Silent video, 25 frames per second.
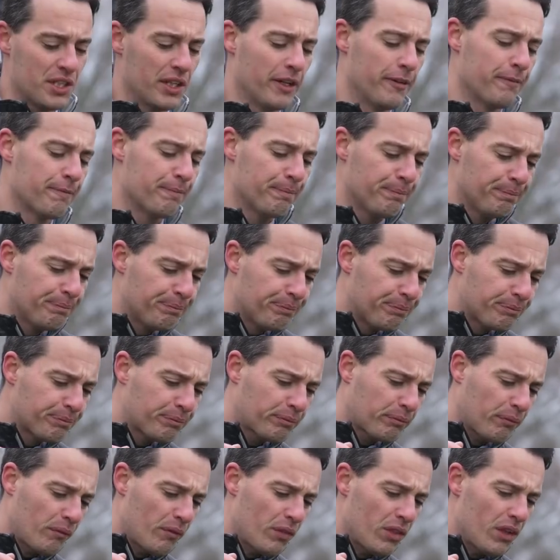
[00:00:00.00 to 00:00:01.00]

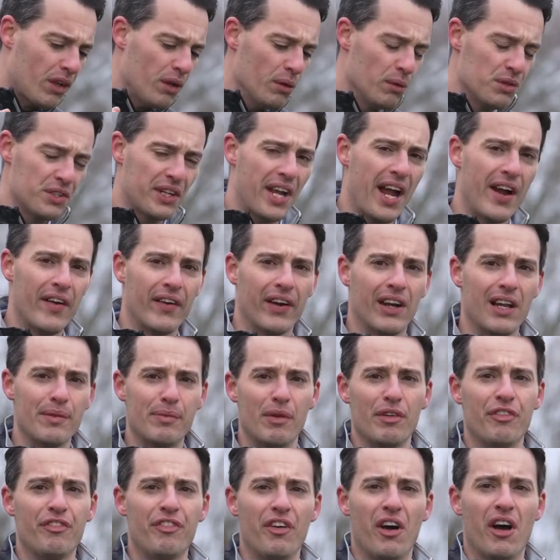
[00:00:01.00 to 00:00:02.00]
I was carrying a
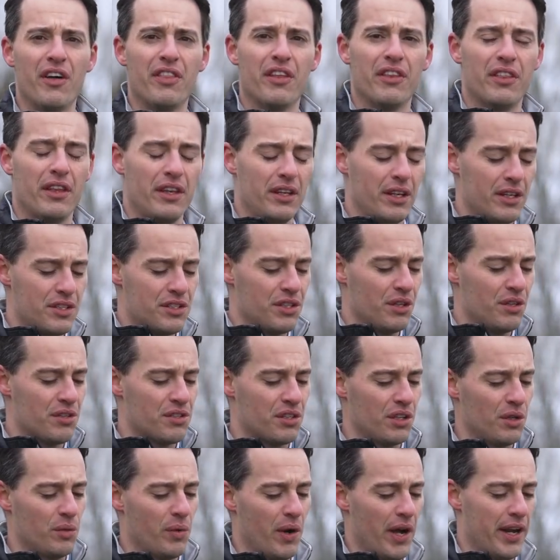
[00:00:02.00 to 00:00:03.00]
little bit further than the
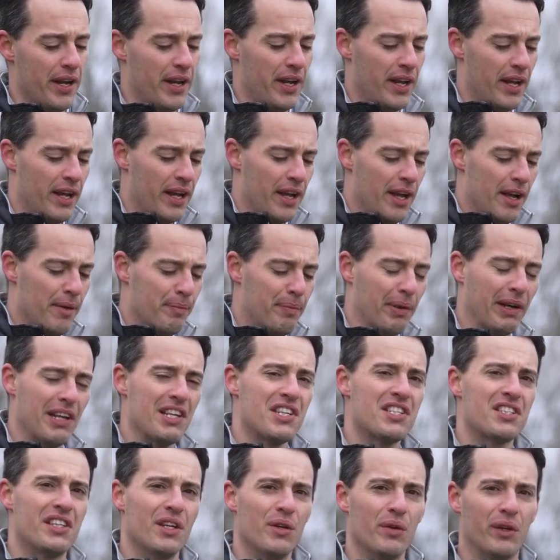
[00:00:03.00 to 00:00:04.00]
221, but
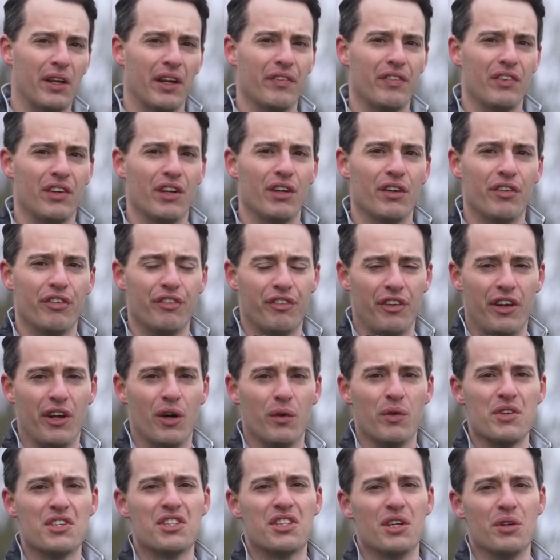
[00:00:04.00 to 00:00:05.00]
it's still giving you
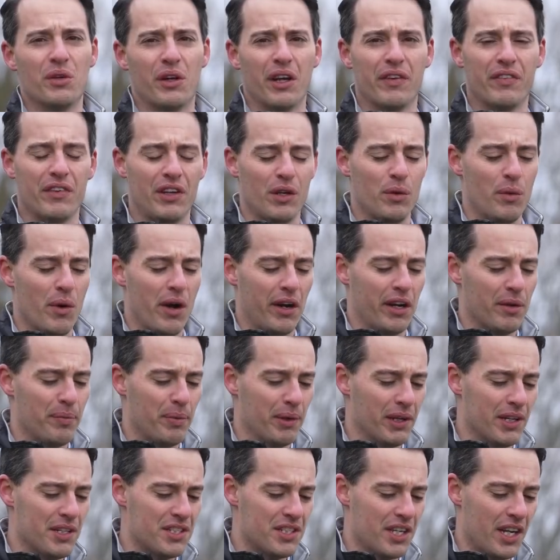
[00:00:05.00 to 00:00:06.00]
feel, it's still giving you
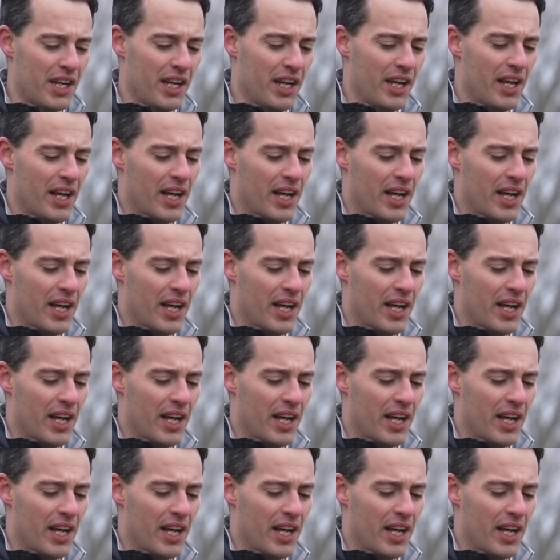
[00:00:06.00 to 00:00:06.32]
workability,